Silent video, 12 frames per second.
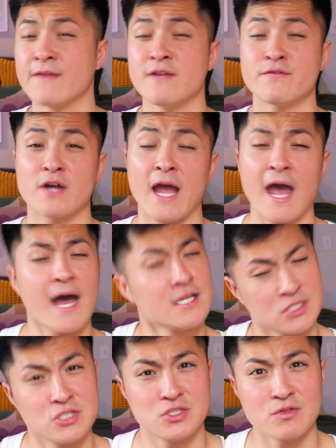never
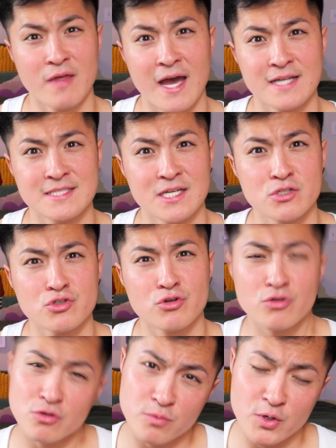had to do that
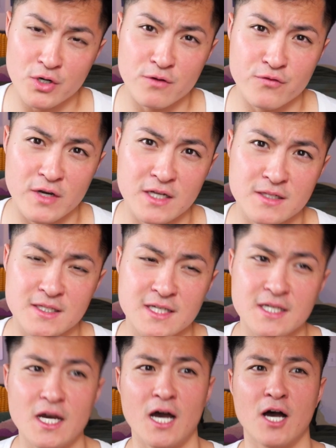internal work,
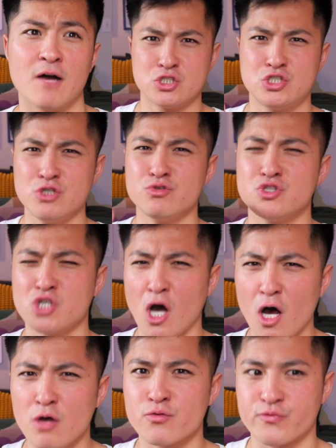frankly. Do
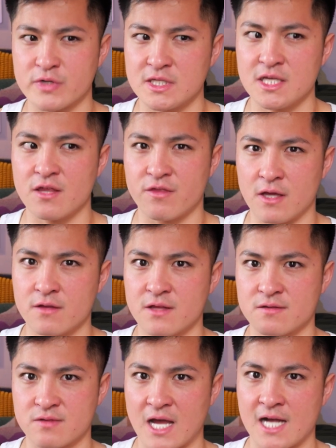y'all really think
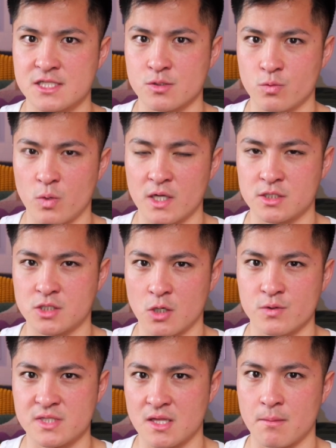that that's what
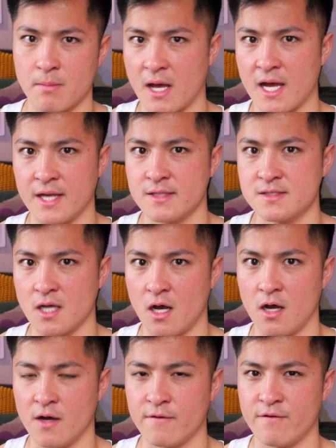goes in the minds
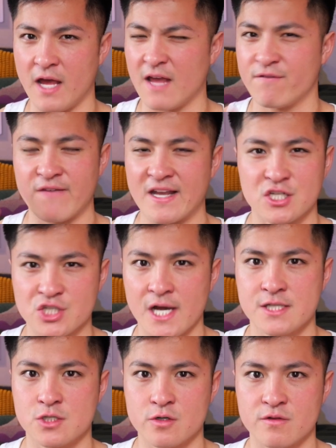of a
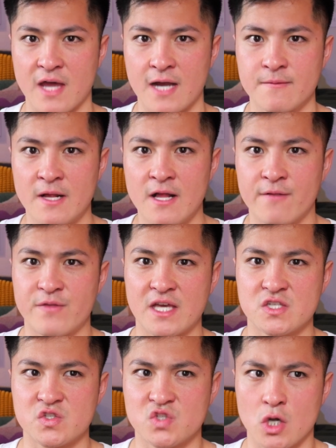fetishizer, that they
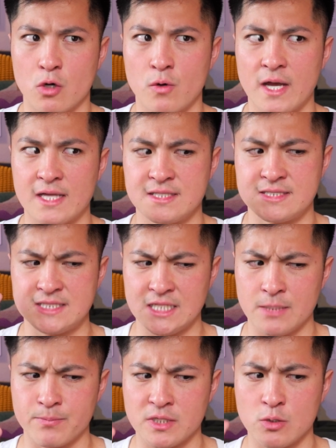so
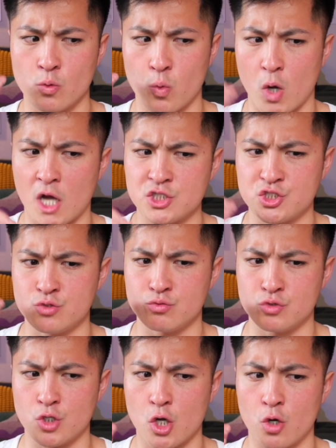deeply want to
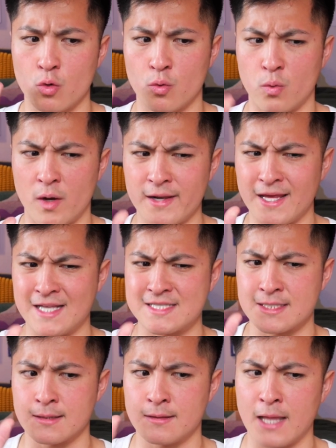know what
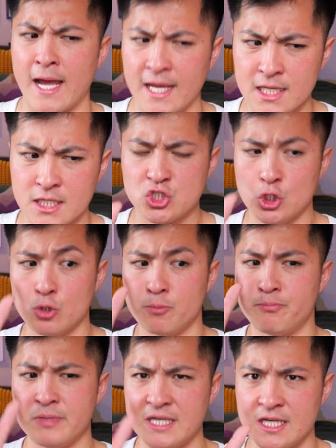it's like to
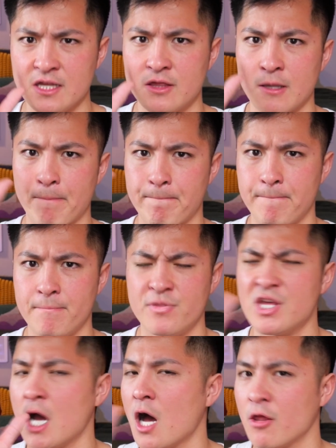be the
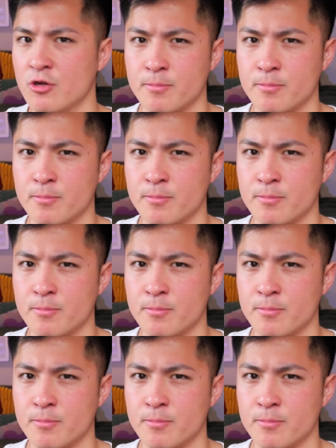other